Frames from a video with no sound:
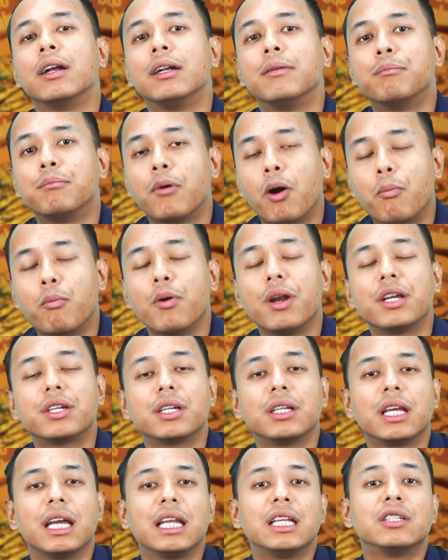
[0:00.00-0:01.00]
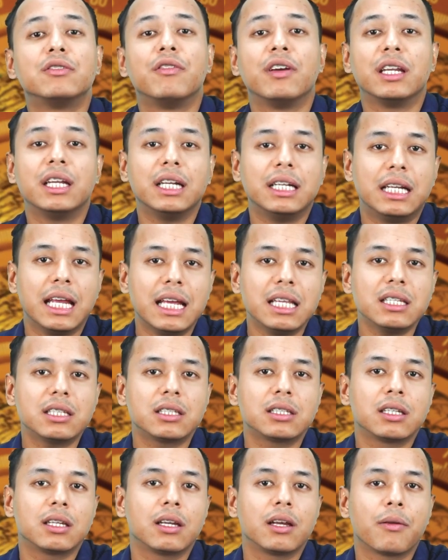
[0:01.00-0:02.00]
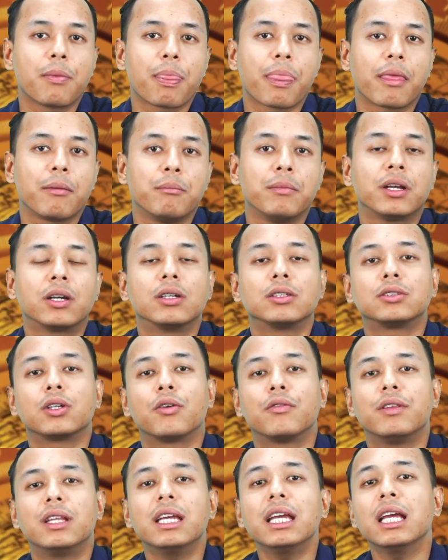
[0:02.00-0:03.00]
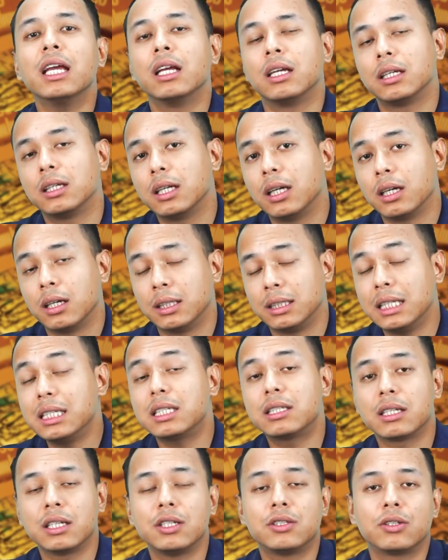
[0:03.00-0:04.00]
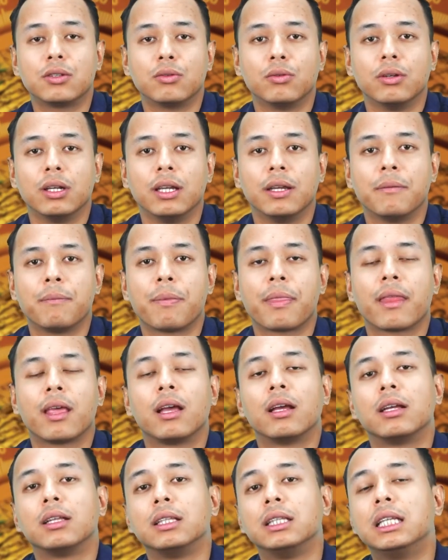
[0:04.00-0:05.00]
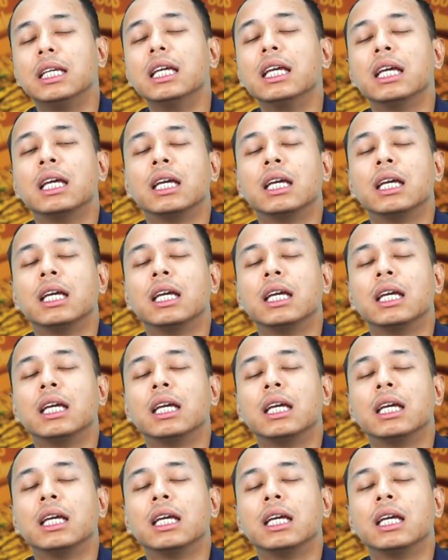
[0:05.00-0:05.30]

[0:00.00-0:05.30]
population here is very dense because of the this region only, the